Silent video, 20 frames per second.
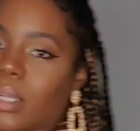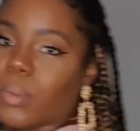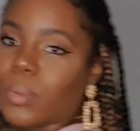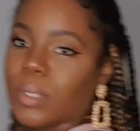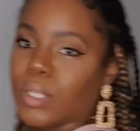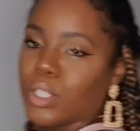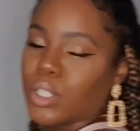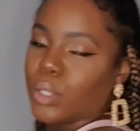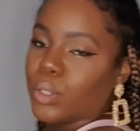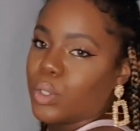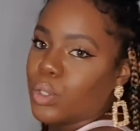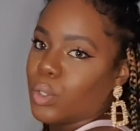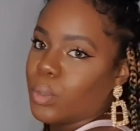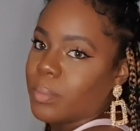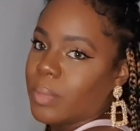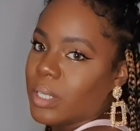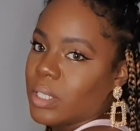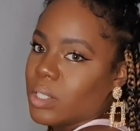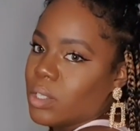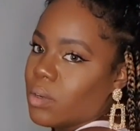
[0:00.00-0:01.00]
I don't want to show too
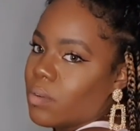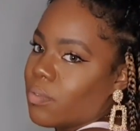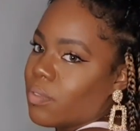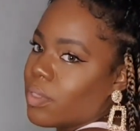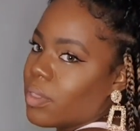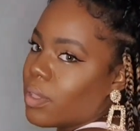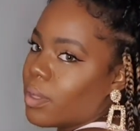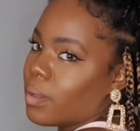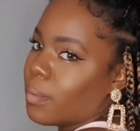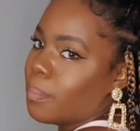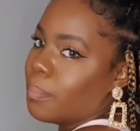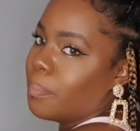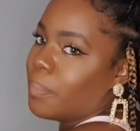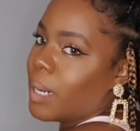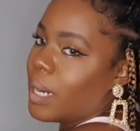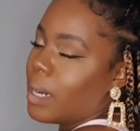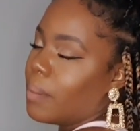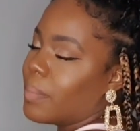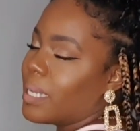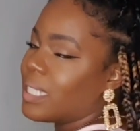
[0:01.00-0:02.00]
much of the
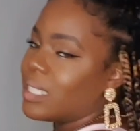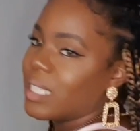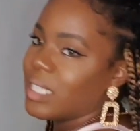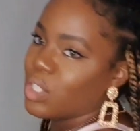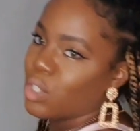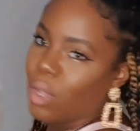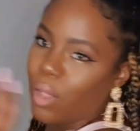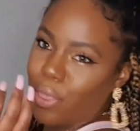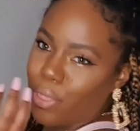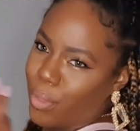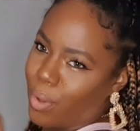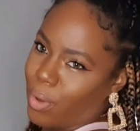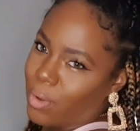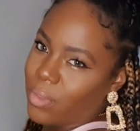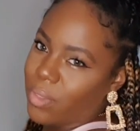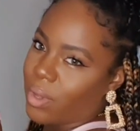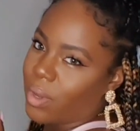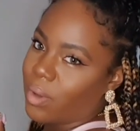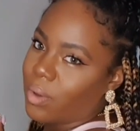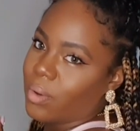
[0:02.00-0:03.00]
bum. It's, it's not a thong
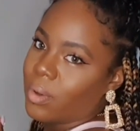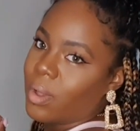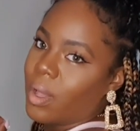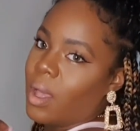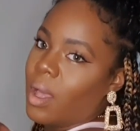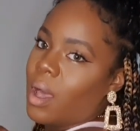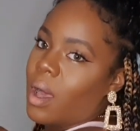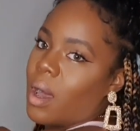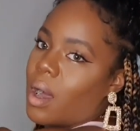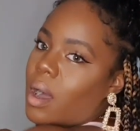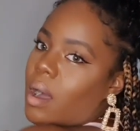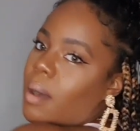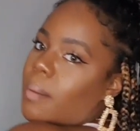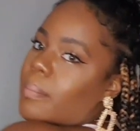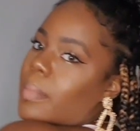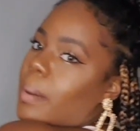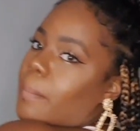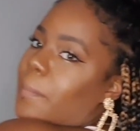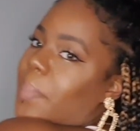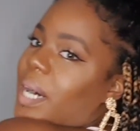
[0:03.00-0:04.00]
though.
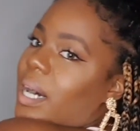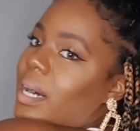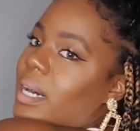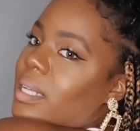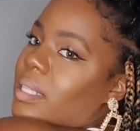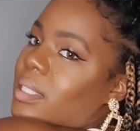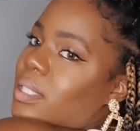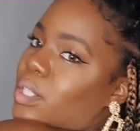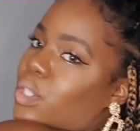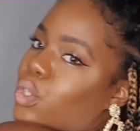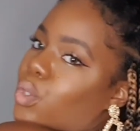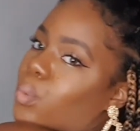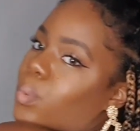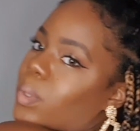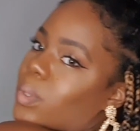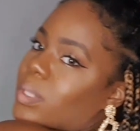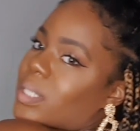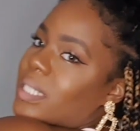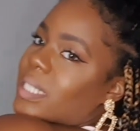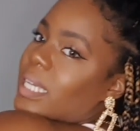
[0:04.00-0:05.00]
Um, but you
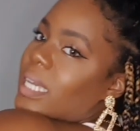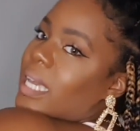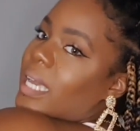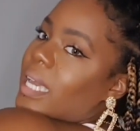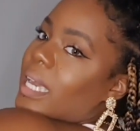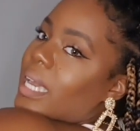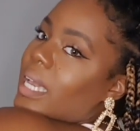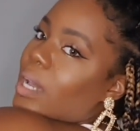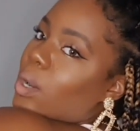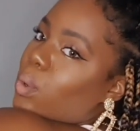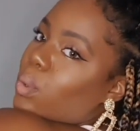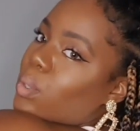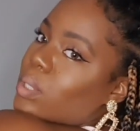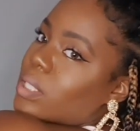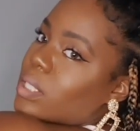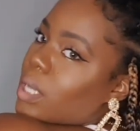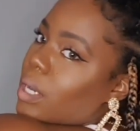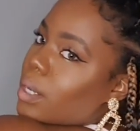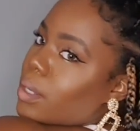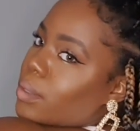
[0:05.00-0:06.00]
will see here
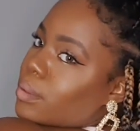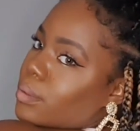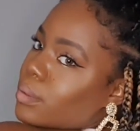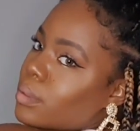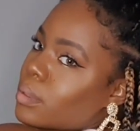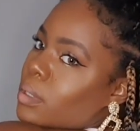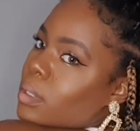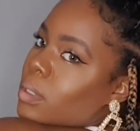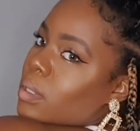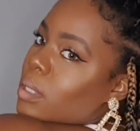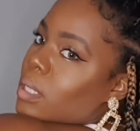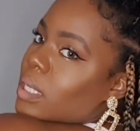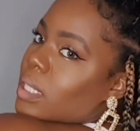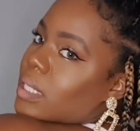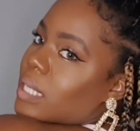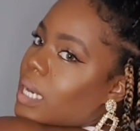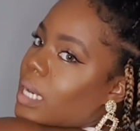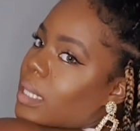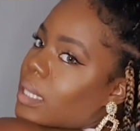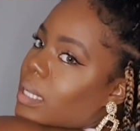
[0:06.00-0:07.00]
also, let's
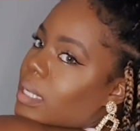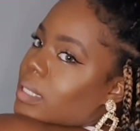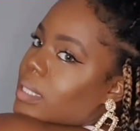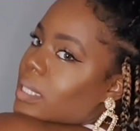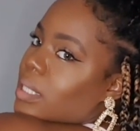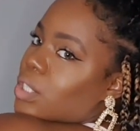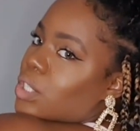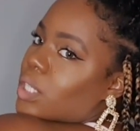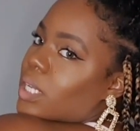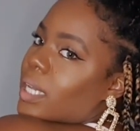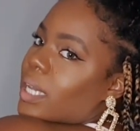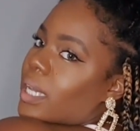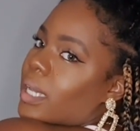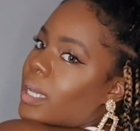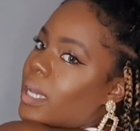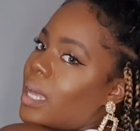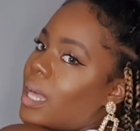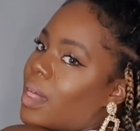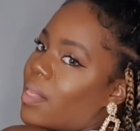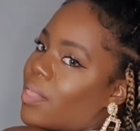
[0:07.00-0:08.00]
hide that section
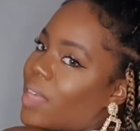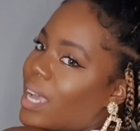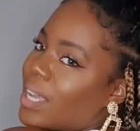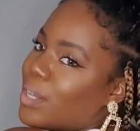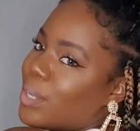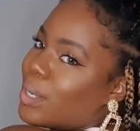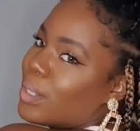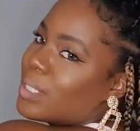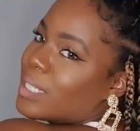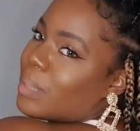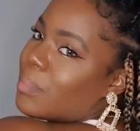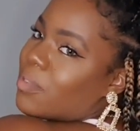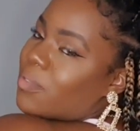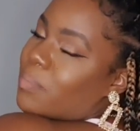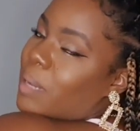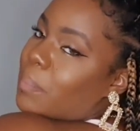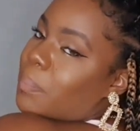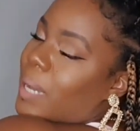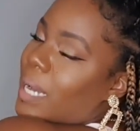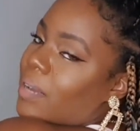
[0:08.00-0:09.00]
here, that, you know, some of
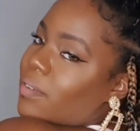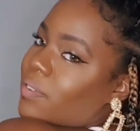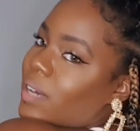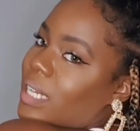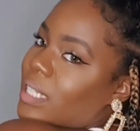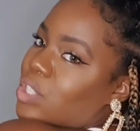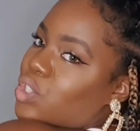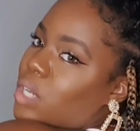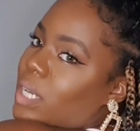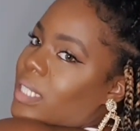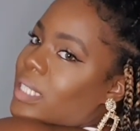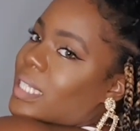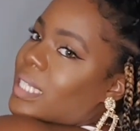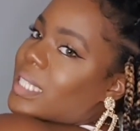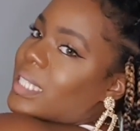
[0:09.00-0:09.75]
my back fat is trying to